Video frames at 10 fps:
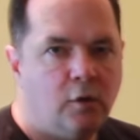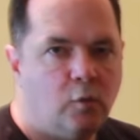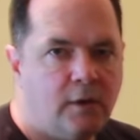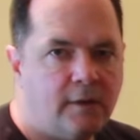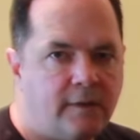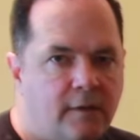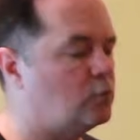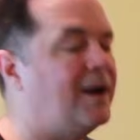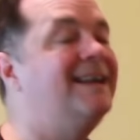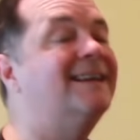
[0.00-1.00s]
with the
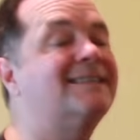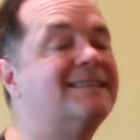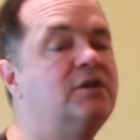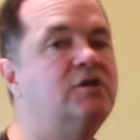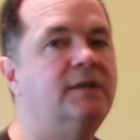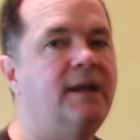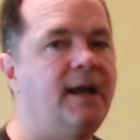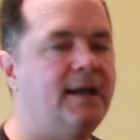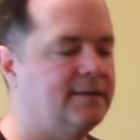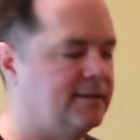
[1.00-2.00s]
right ascension
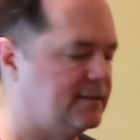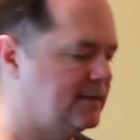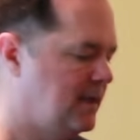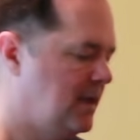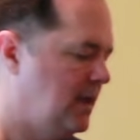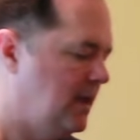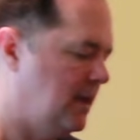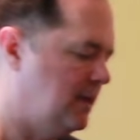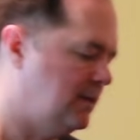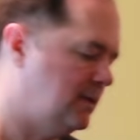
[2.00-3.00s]
axis.
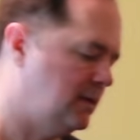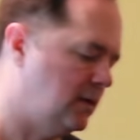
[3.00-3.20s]
And then